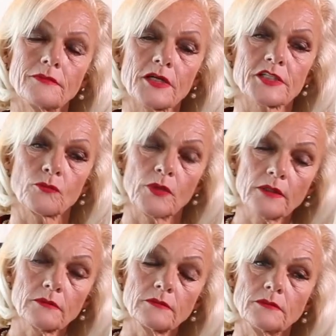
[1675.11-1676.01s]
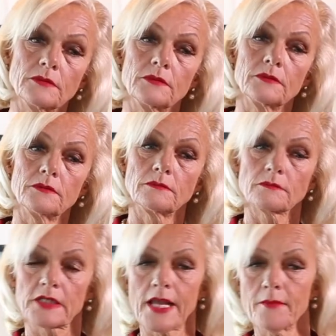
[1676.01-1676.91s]
I said, well,
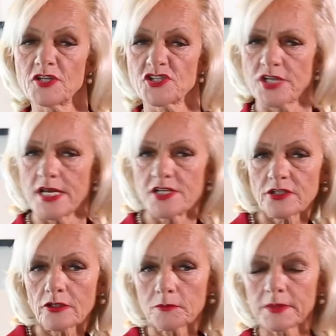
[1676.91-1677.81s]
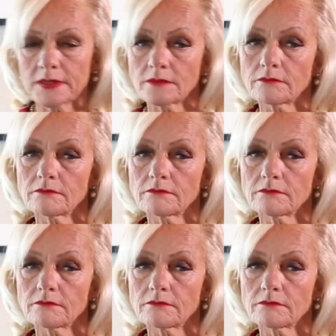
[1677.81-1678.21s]
climate is changing a little bit.